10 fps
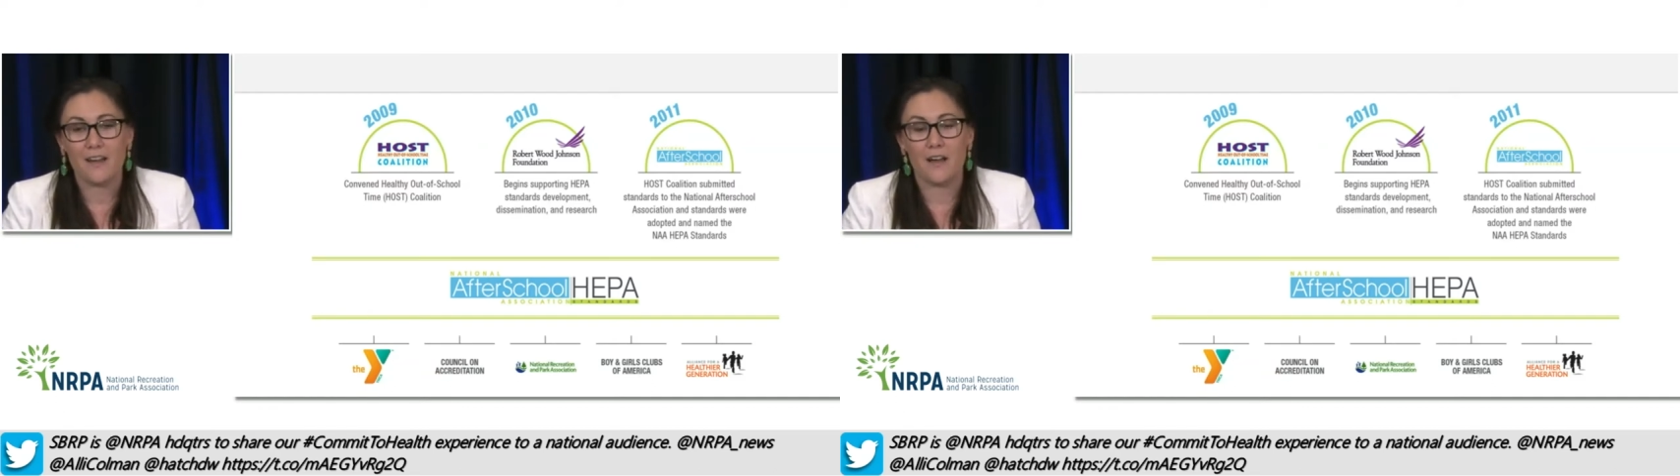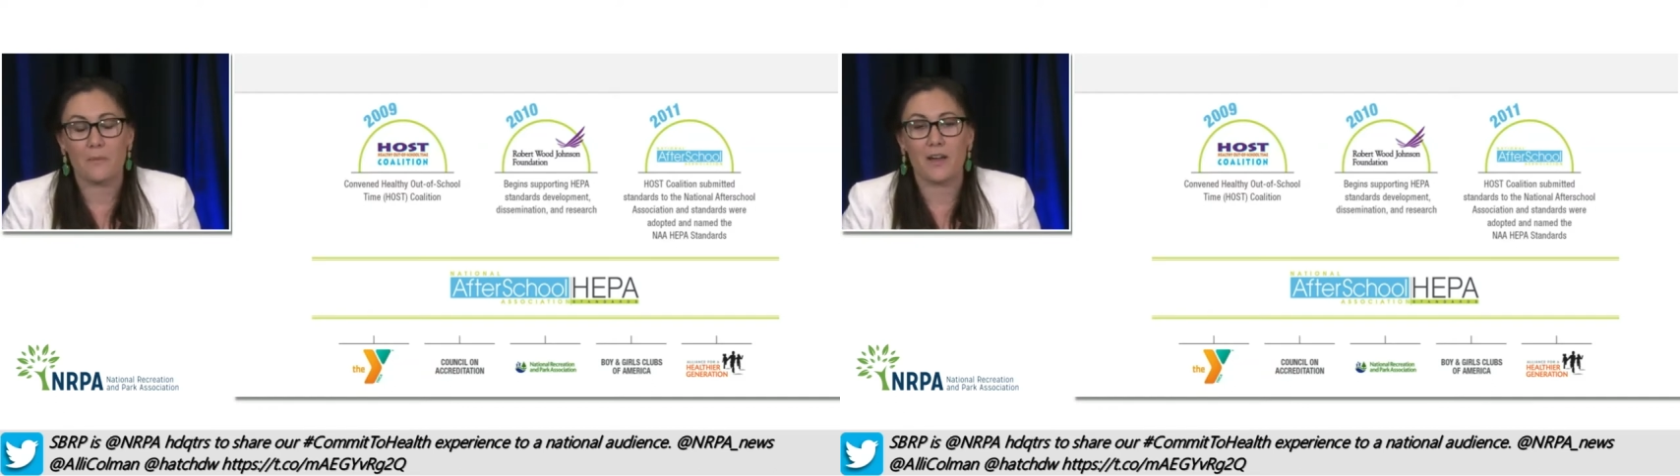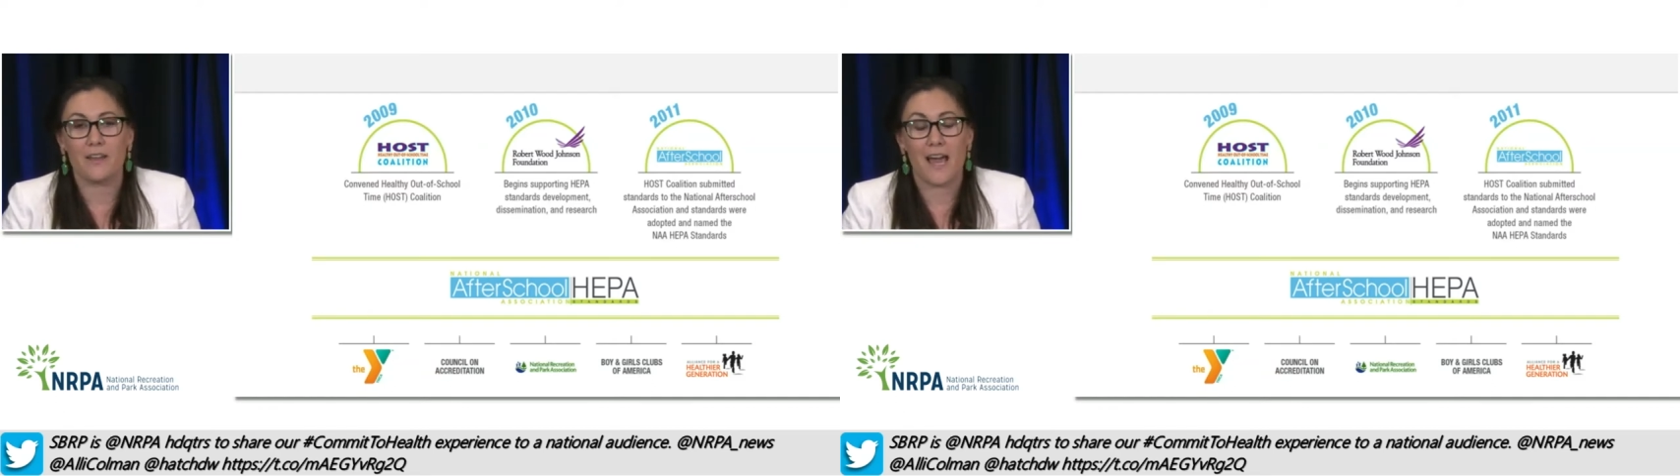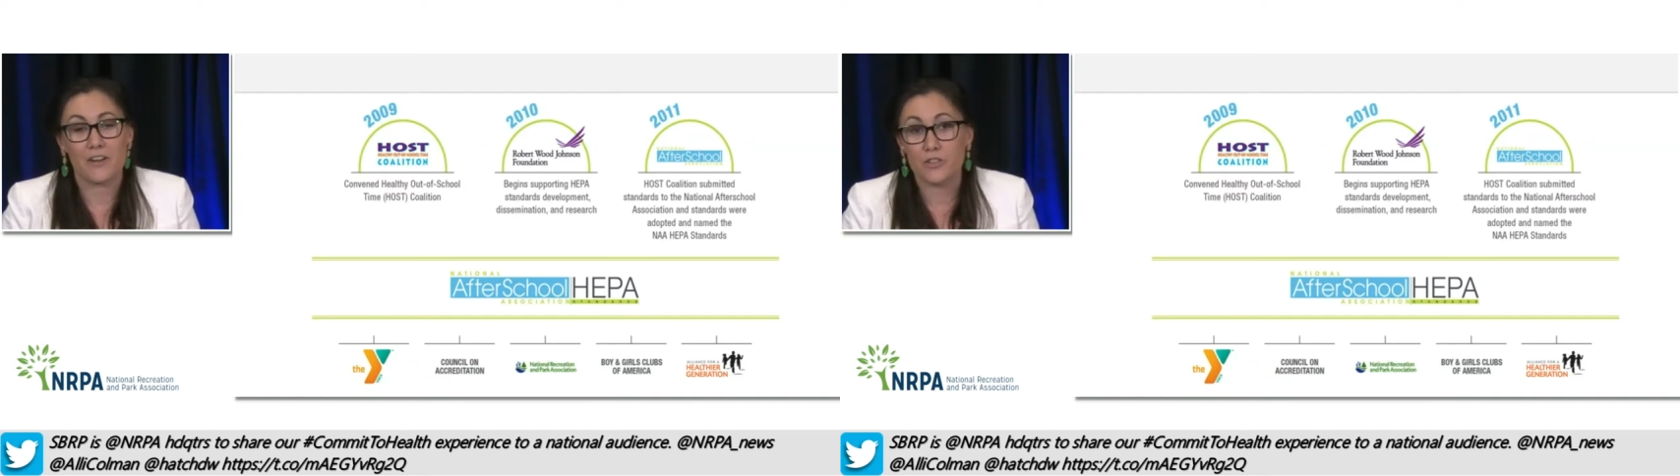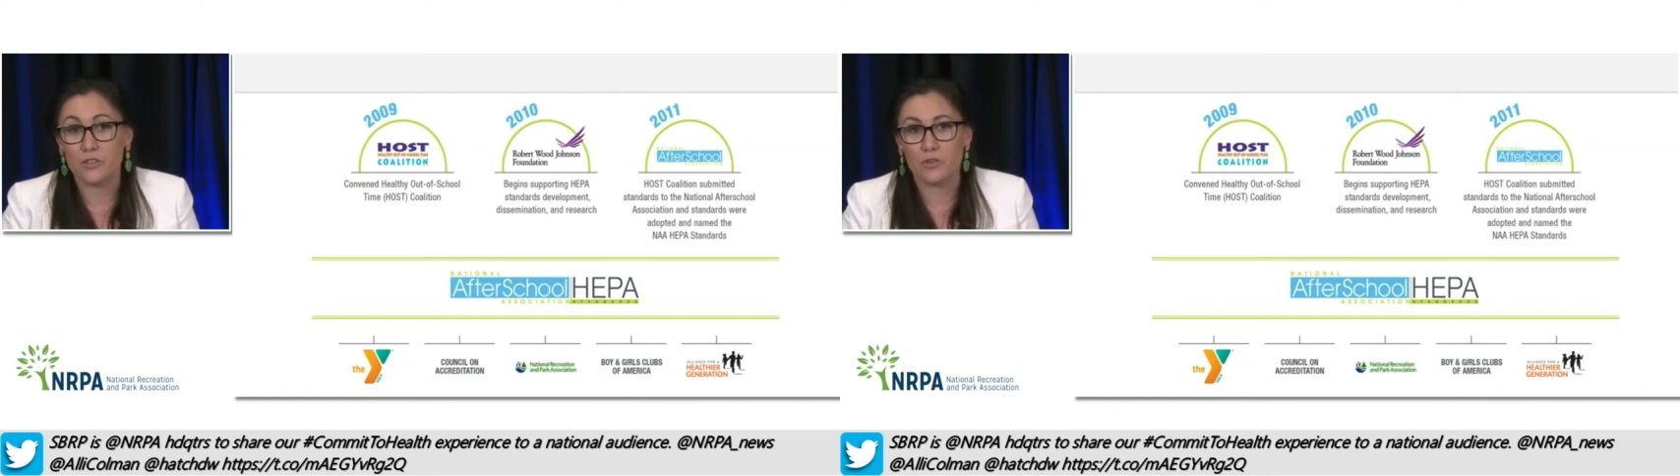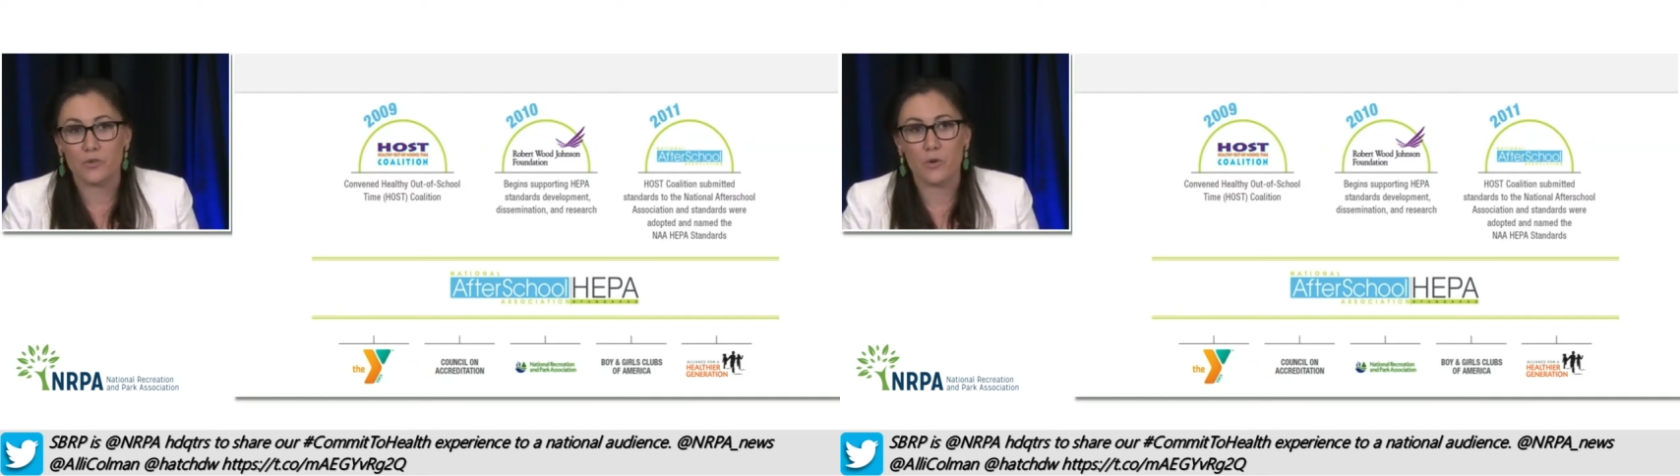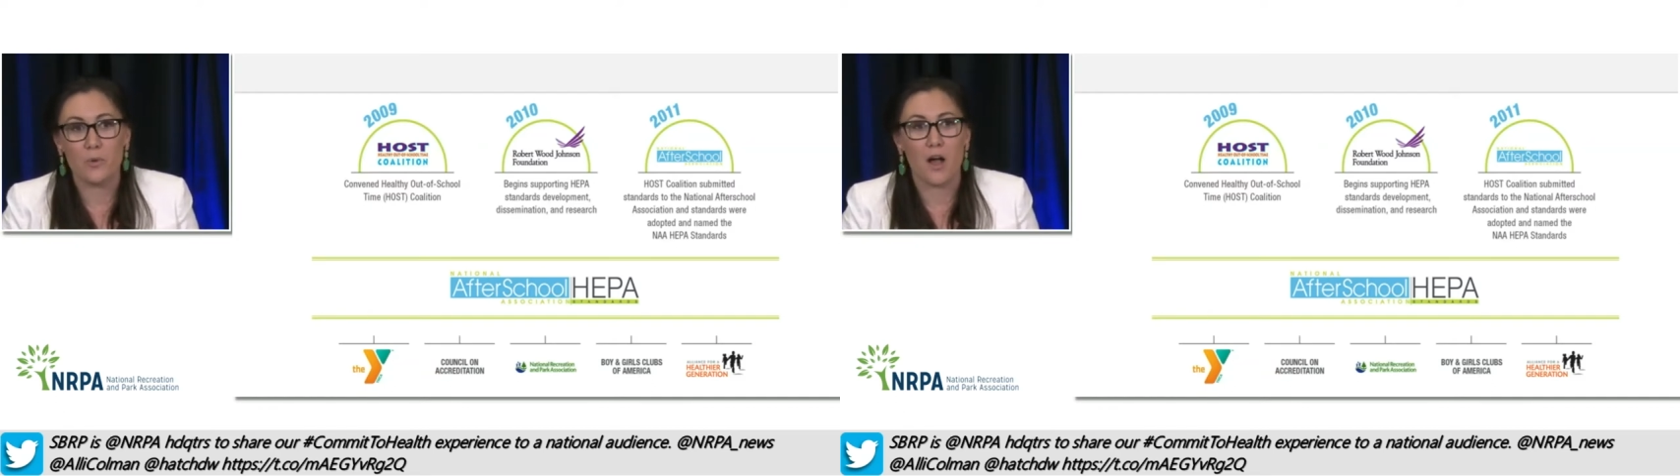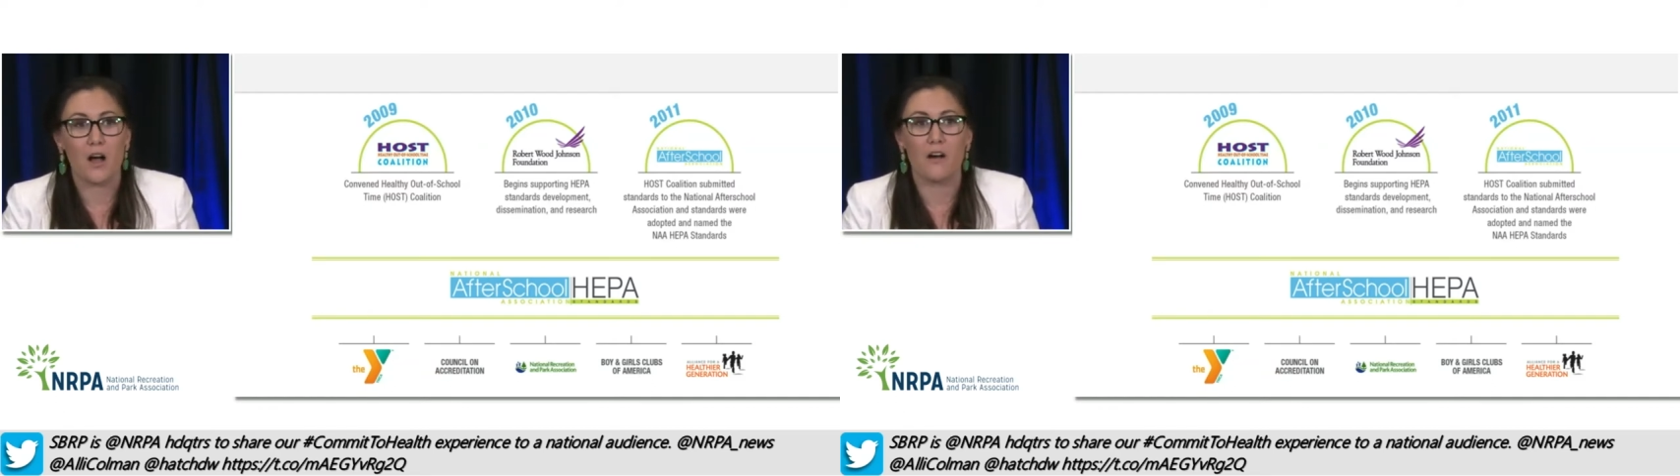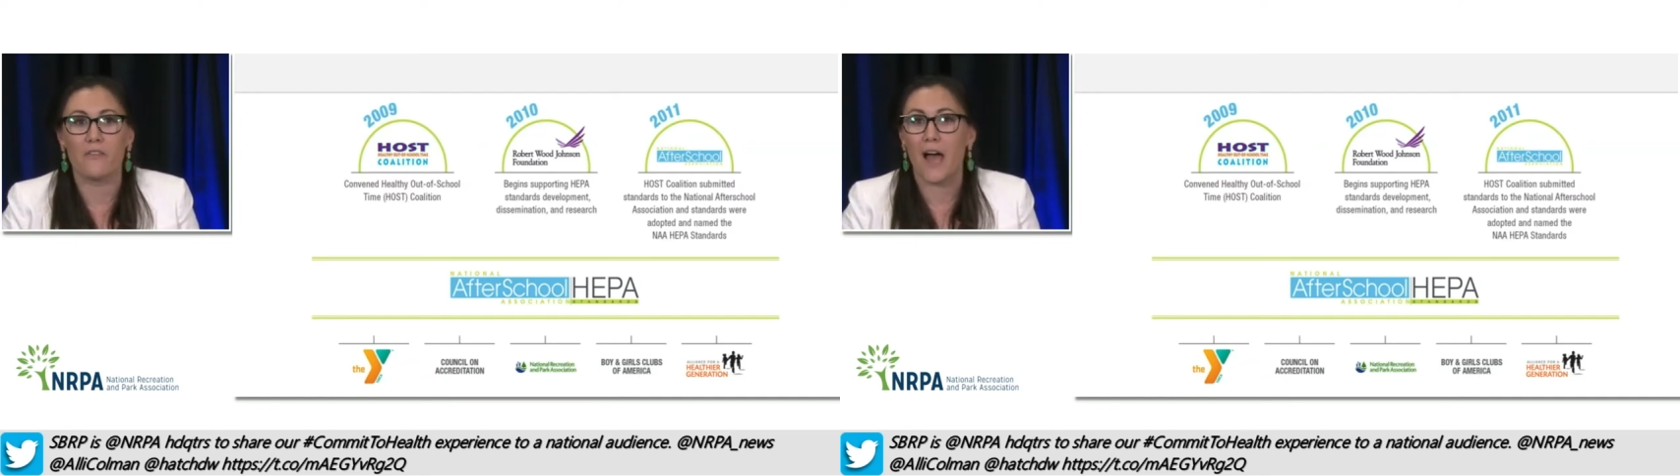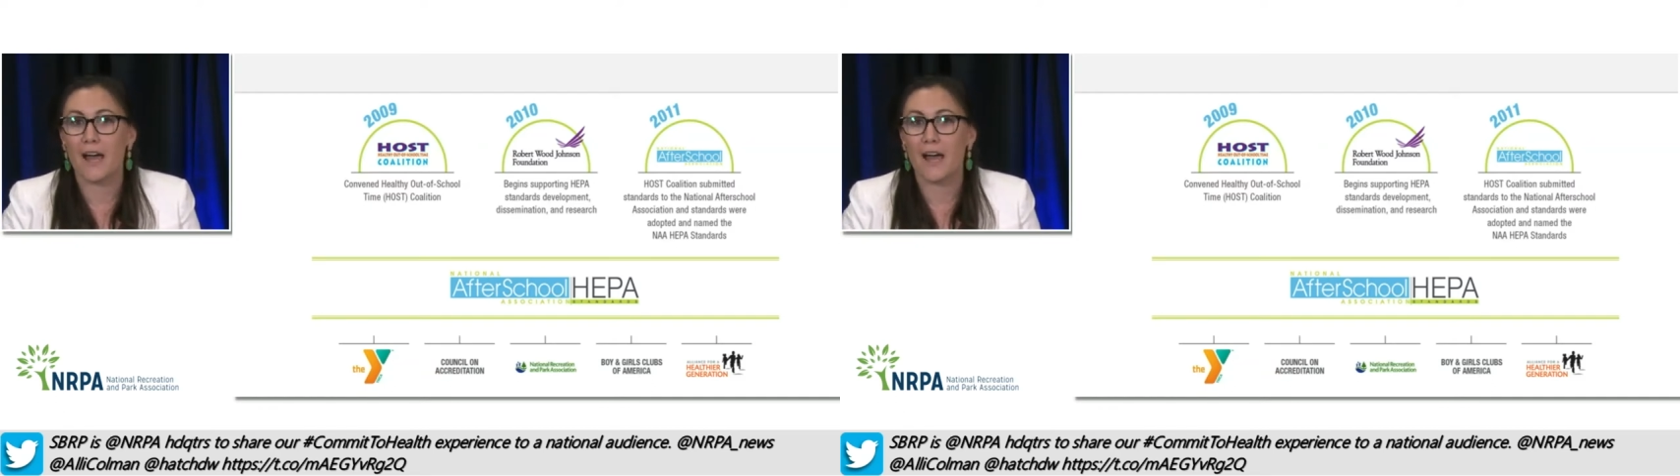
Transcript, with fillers: um, a national group of